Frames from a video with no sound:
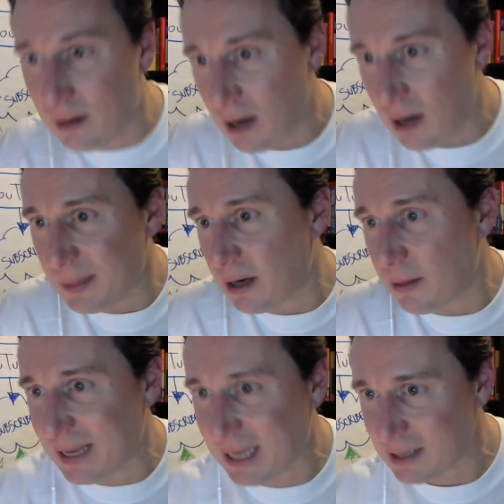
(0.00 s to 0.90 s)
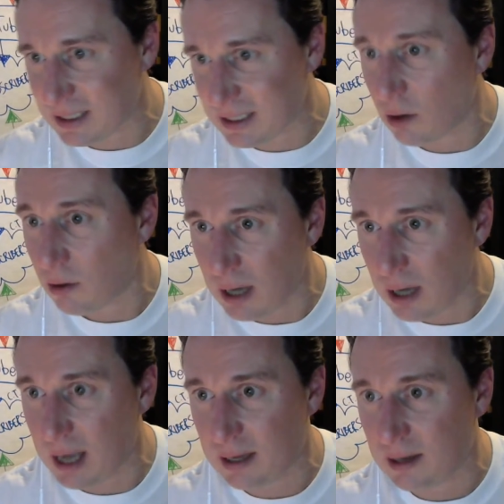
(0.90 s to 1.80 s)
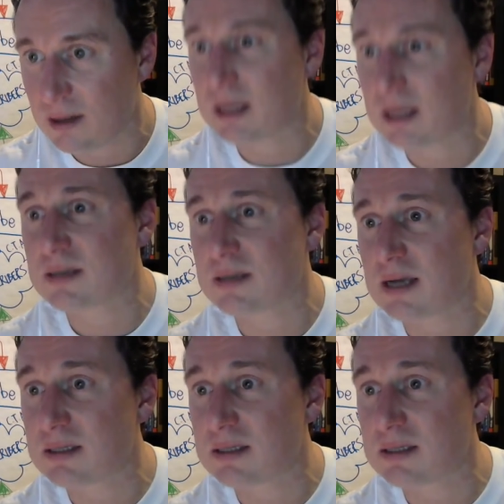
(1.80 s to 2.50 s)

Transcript: I'm not a big SEO guy. Thanks, guys.